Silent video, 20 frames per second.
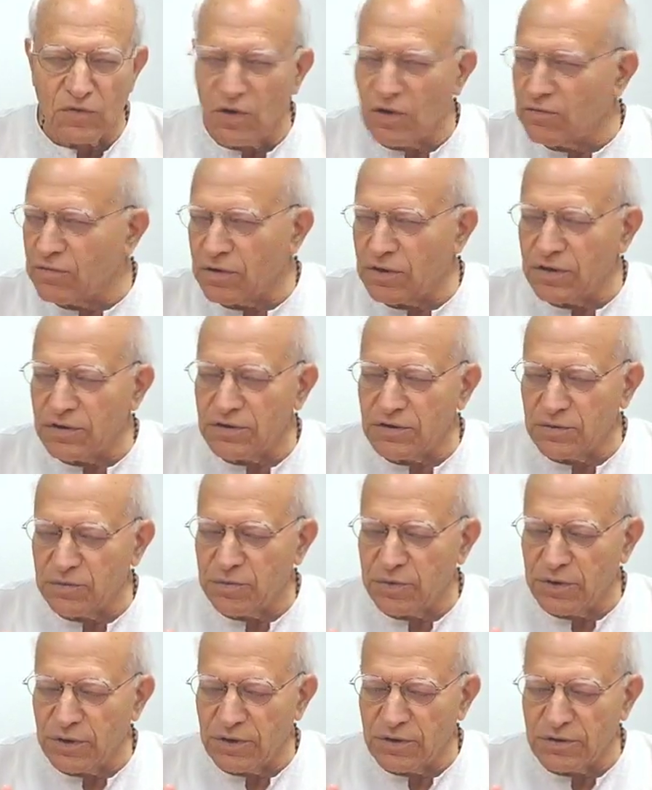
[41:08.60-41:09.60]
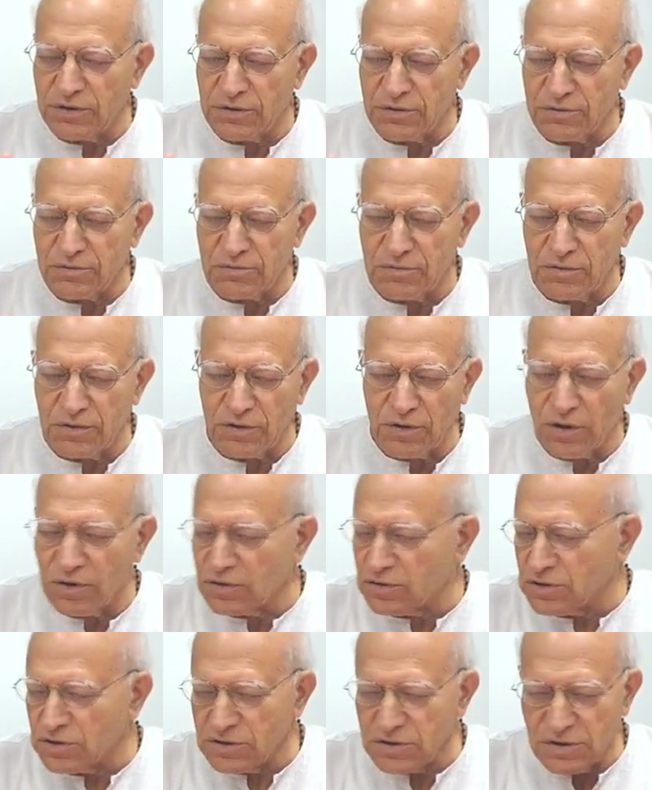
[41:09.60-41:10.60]
Never disappears.
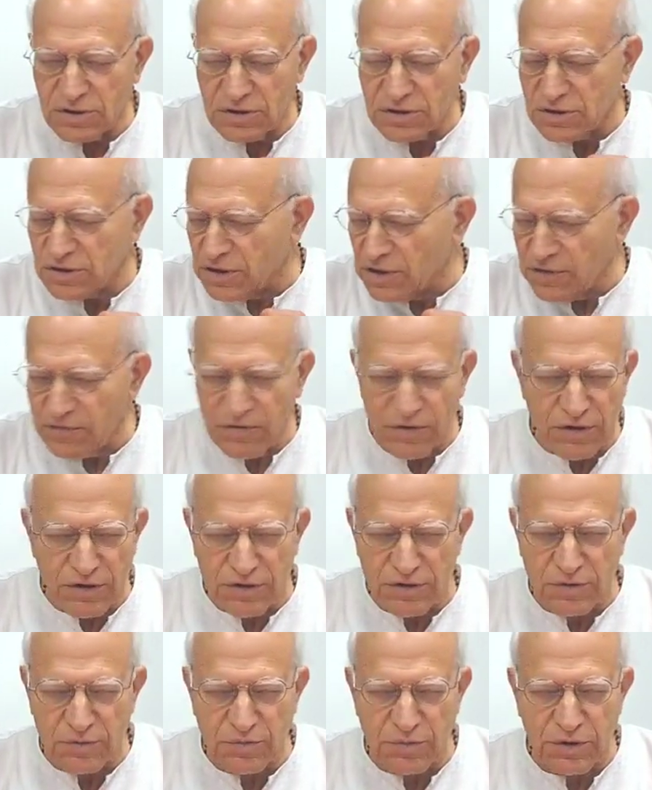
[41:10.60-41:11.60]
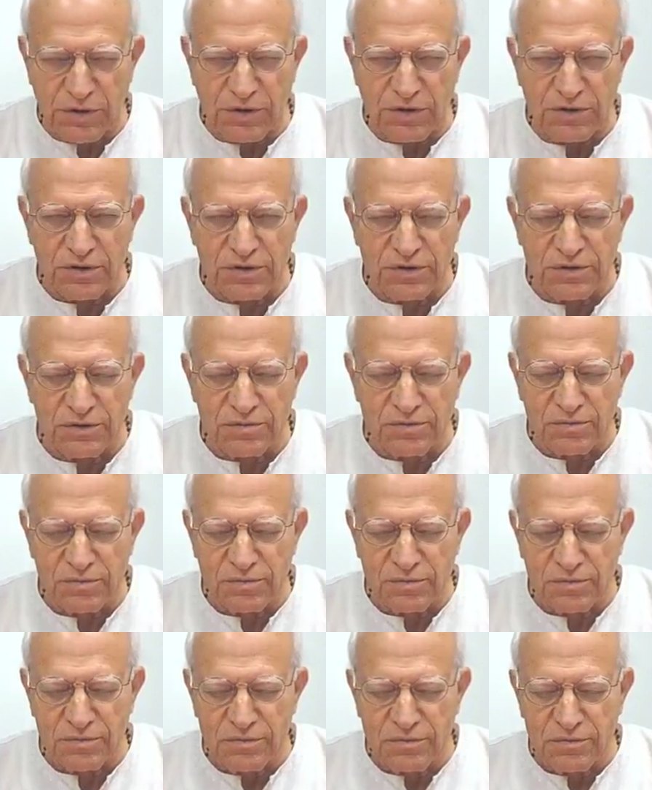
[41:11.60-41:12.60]
Consciousness never disappears.
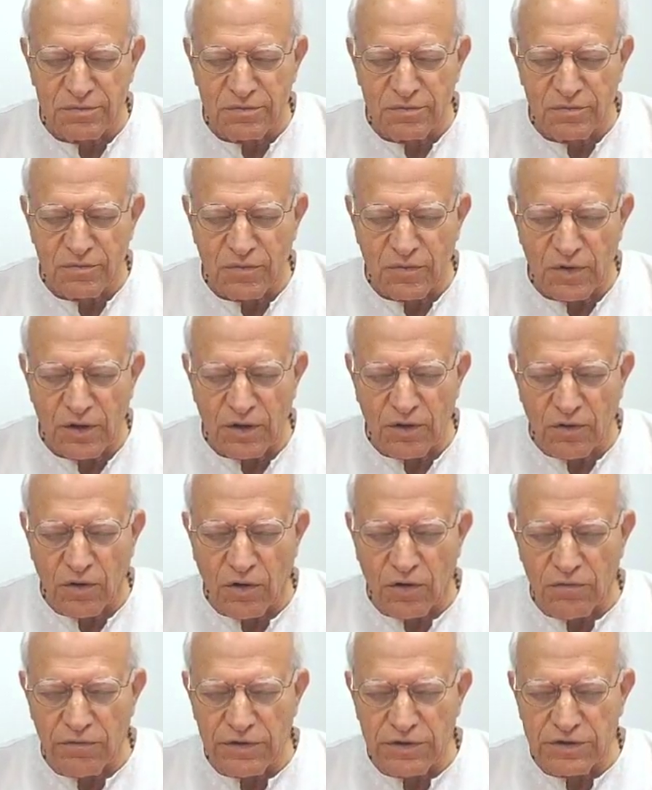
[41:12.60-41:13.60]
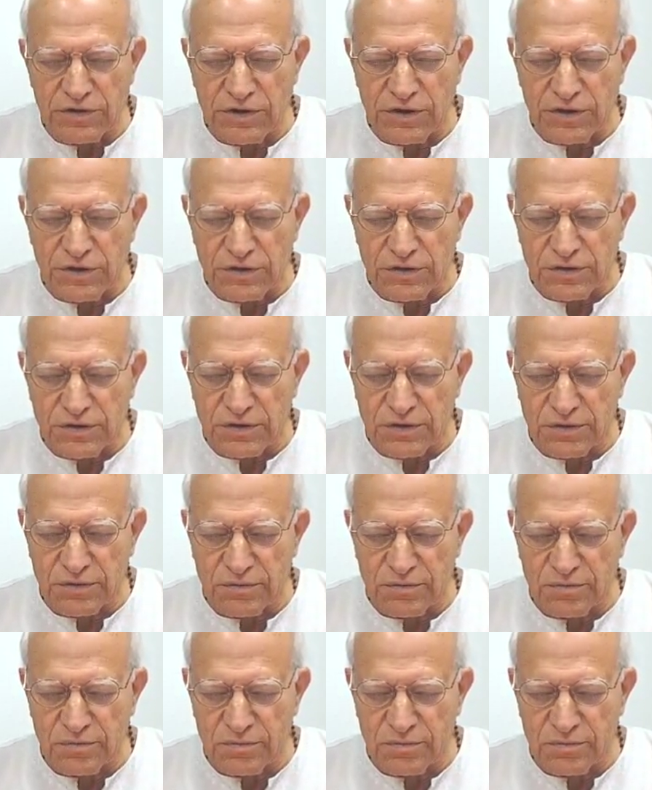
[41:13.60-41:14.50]
It always is.